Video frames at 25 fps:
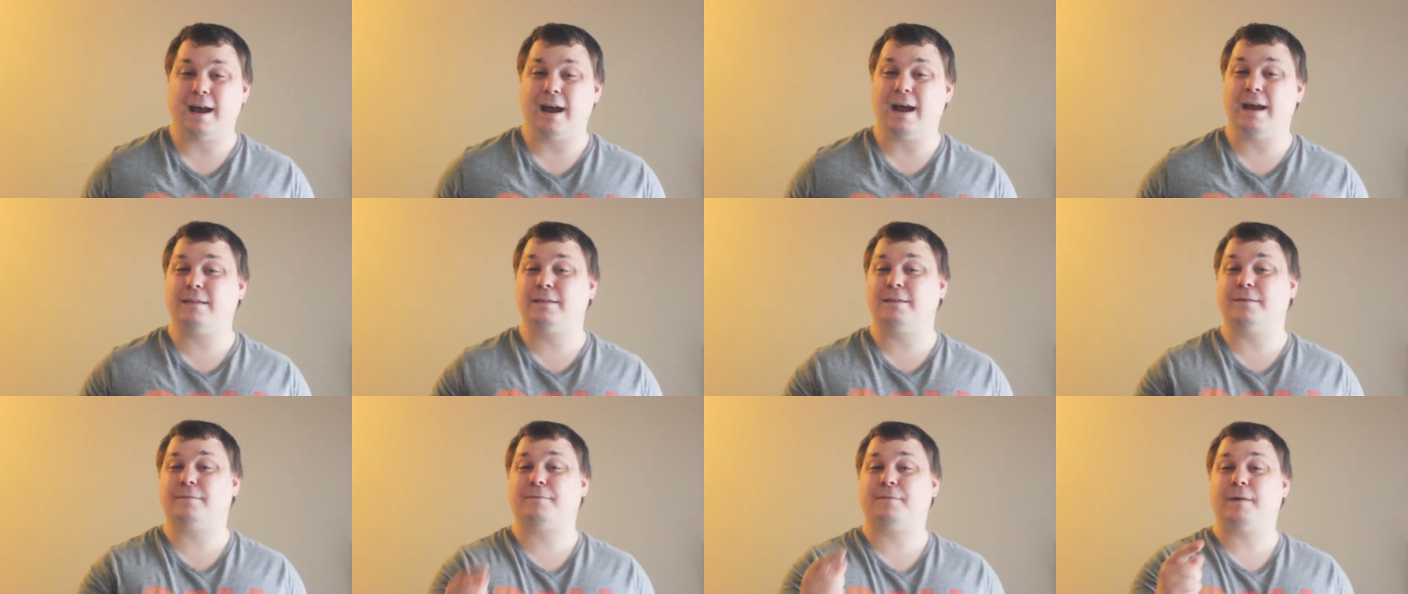
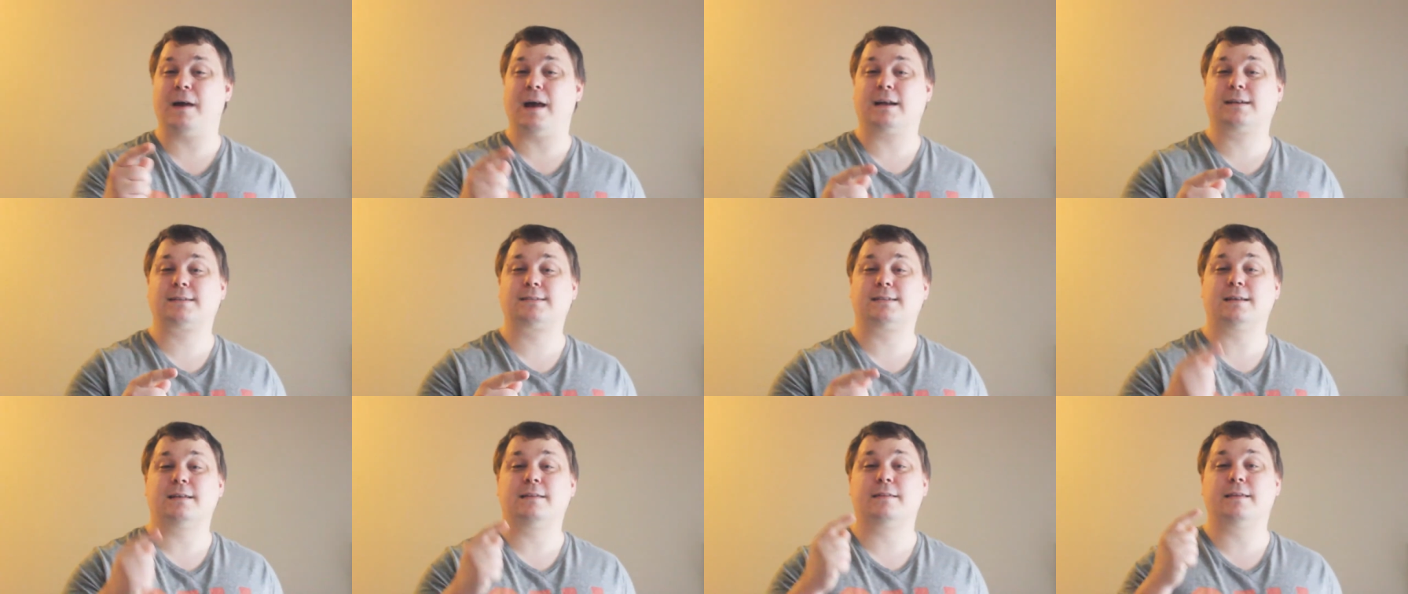and the
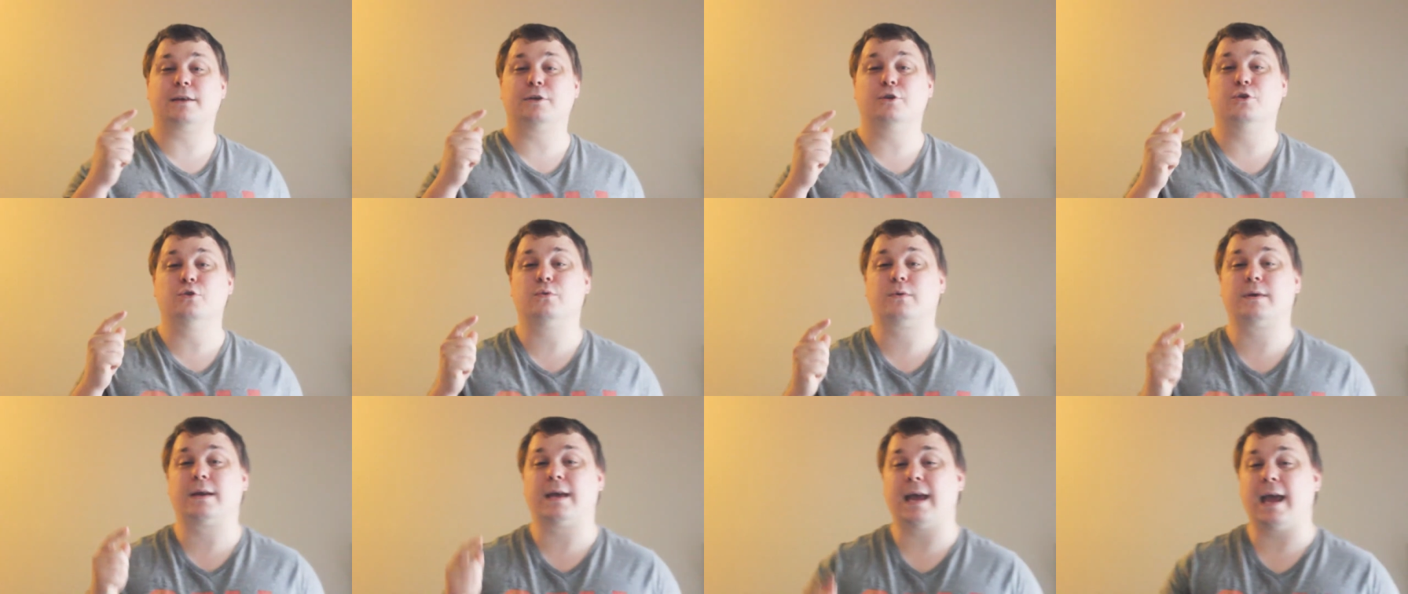fact that
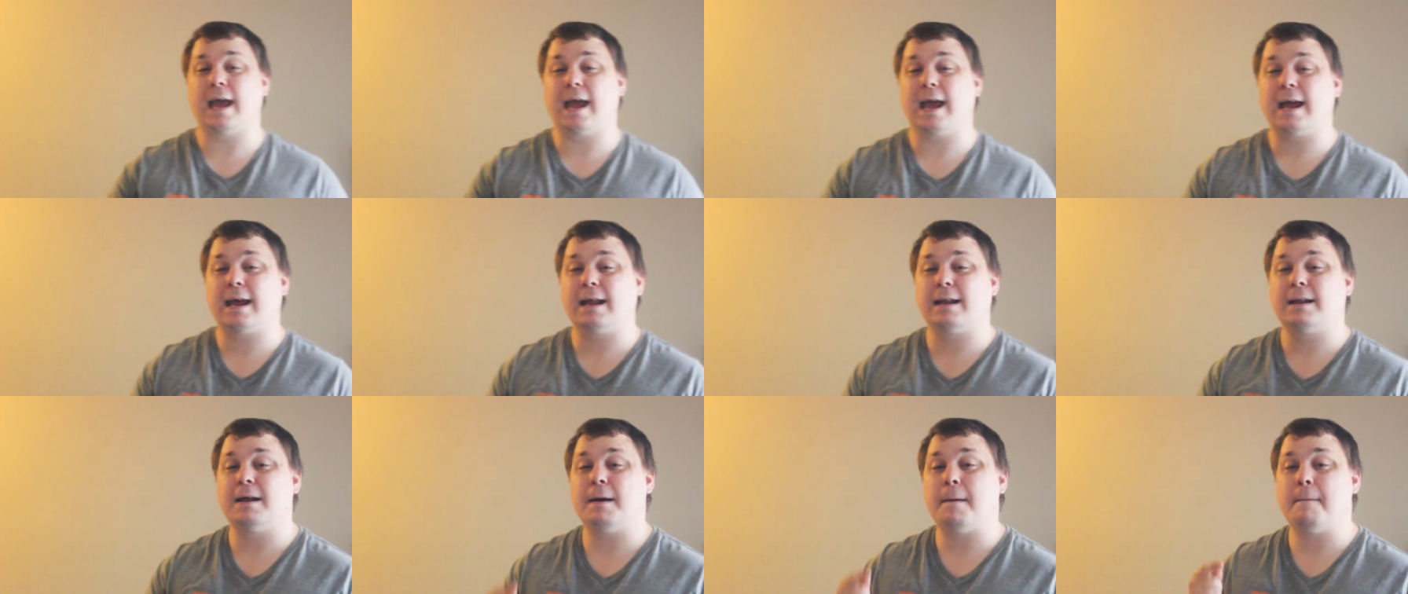you
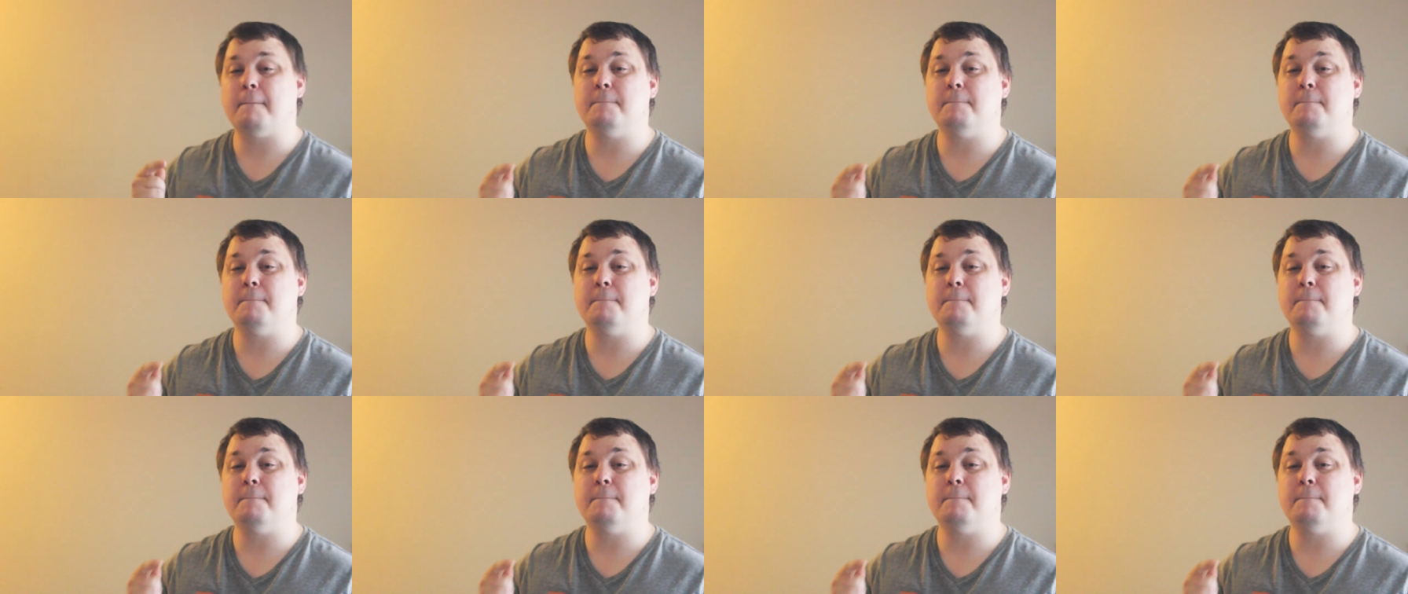can